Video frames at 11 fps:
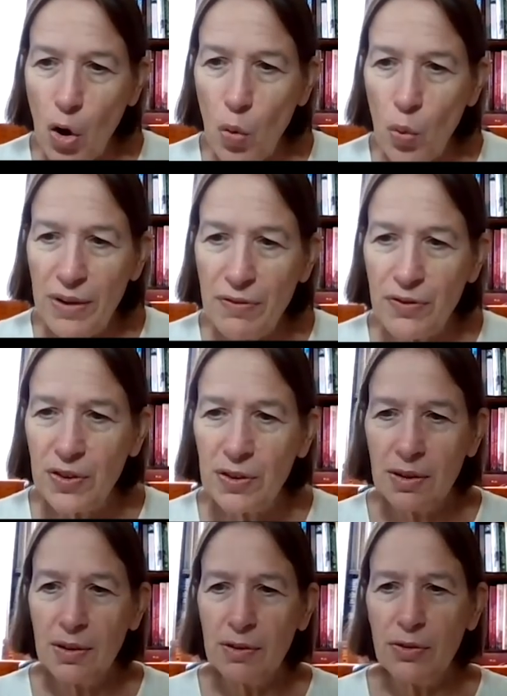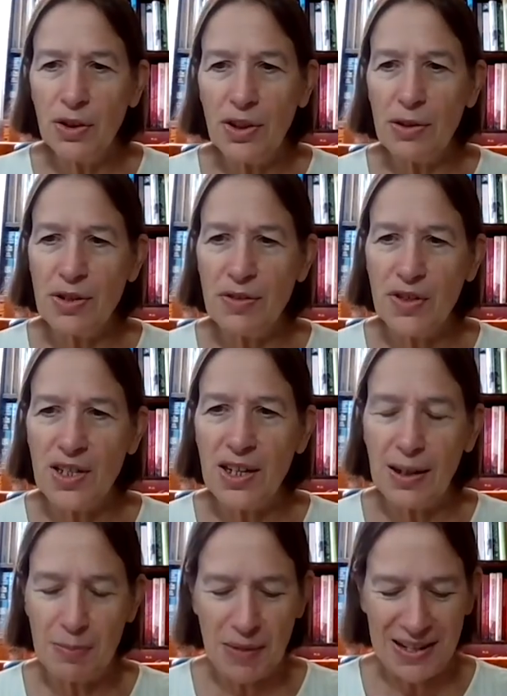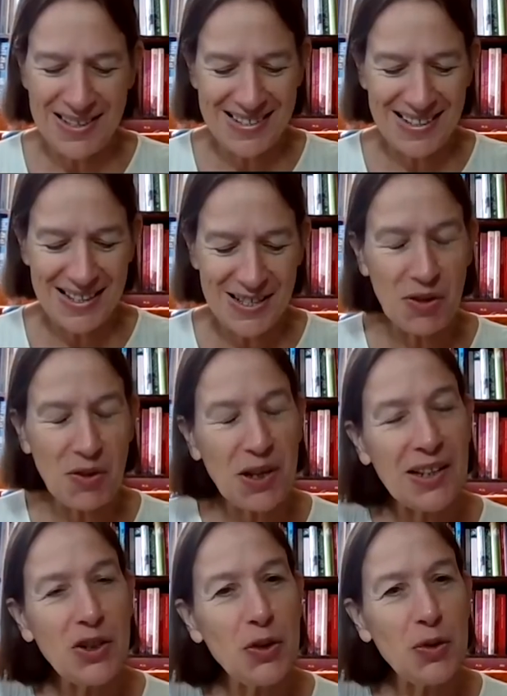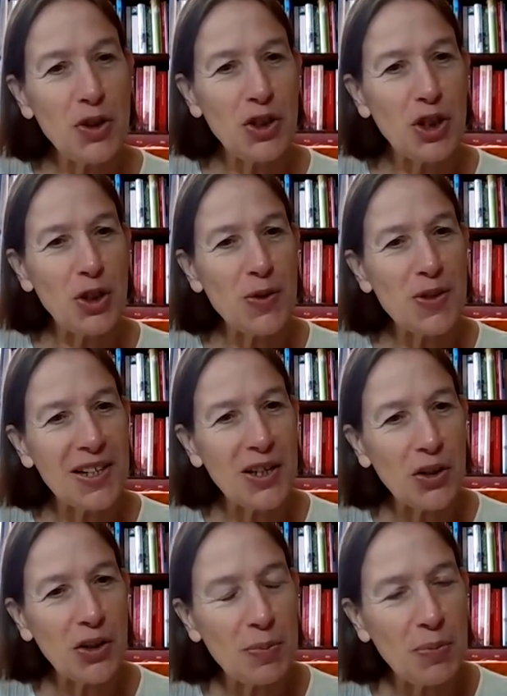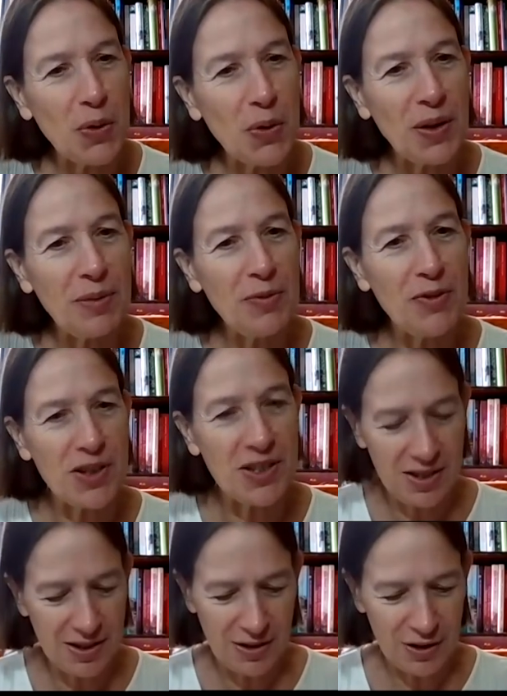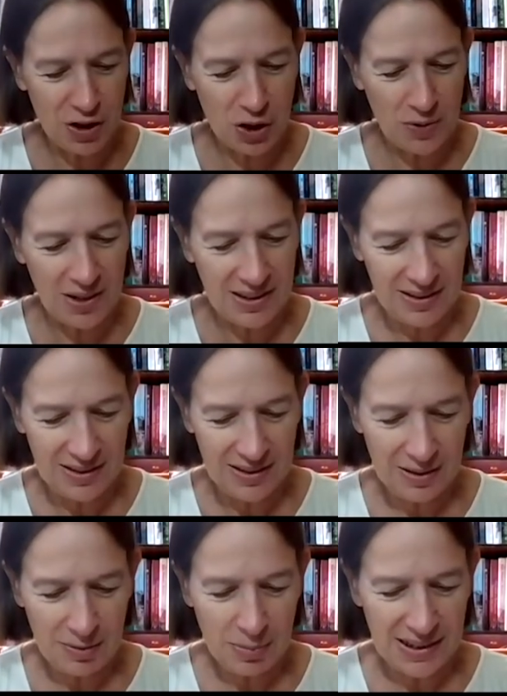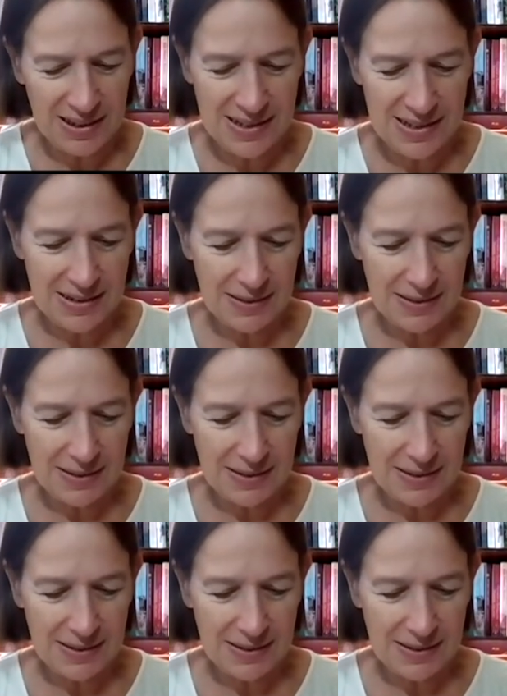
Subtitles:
We've run out of time, I see. So can you choose another poem for us, Joanne, please?